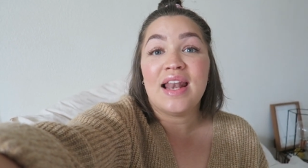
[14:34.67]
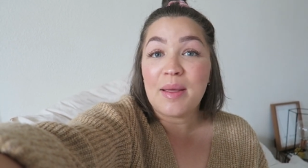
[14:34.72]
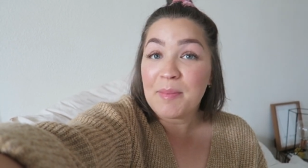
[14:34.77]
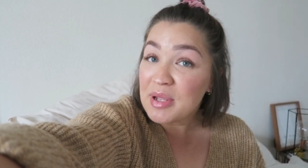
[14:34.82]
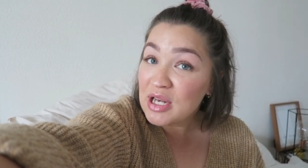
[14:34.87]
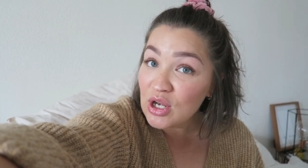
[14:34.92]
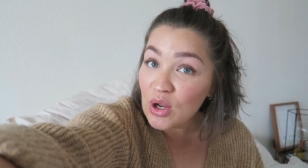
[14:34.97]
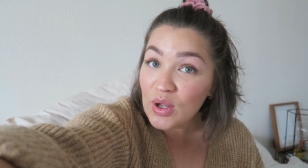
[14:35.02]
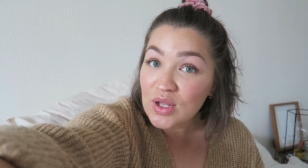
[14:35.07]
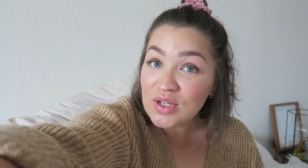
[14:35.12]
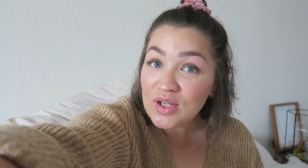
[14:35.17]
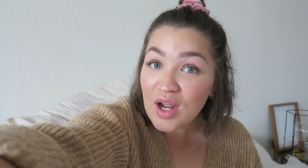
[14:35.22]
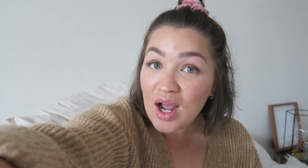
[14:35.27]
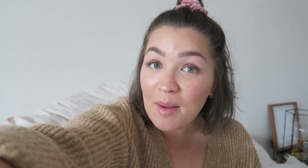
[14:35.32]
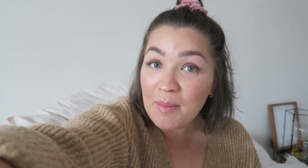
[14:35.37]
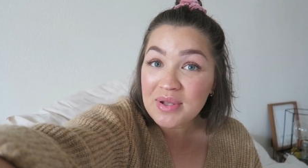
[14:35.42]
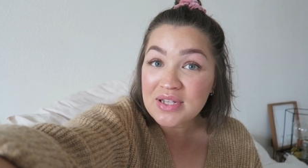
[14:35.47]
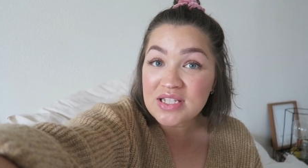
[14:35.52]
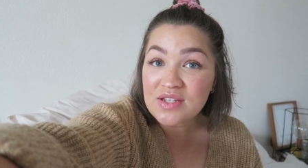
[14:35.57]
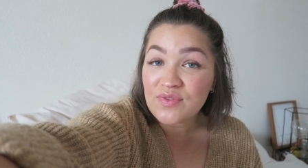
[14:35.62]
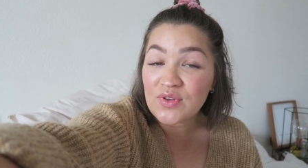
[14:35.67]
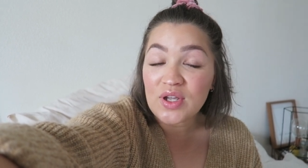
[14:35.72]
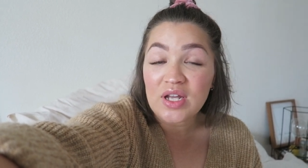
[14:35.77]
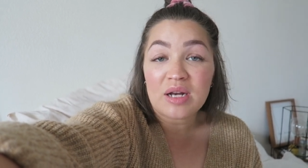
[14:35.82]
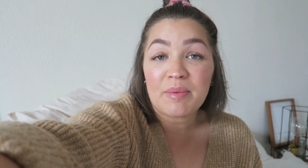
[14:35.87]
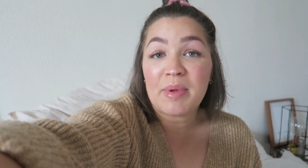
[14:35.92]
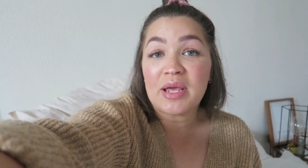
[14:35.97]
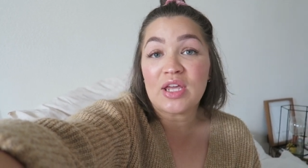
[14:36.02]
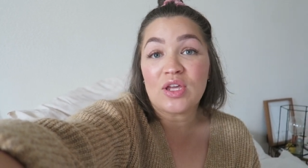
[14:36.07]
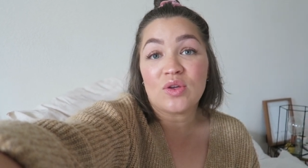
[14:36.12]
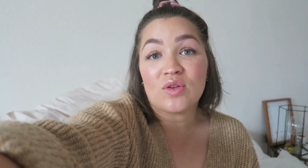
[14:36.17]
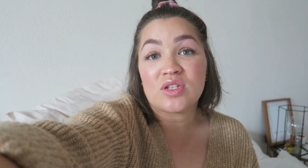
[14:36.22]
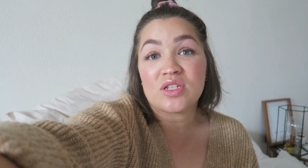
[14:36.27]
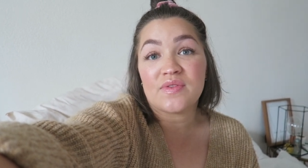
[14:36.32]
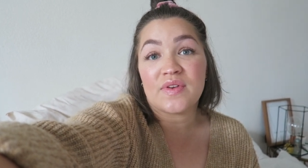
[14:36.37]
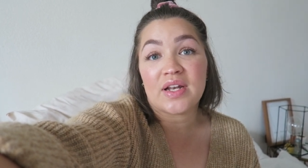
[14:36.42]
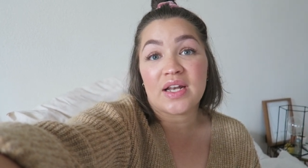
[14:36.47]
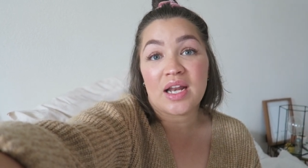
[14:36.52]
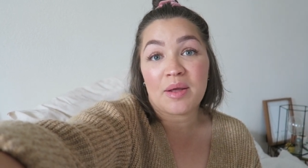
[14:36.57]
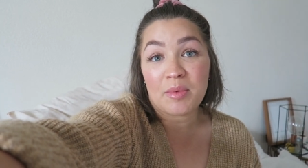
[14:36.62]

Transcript: let me know in the comments if you're going to make use of it.